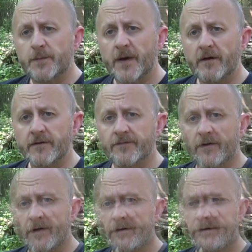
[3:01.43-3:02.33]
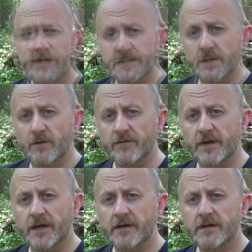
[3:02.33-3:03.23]
preparing the fire, so let's go over
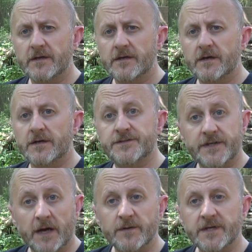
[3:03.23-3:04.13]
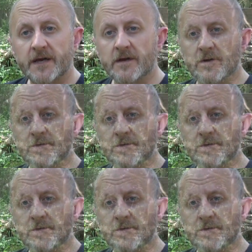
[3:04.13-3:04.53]
there and see how it's getting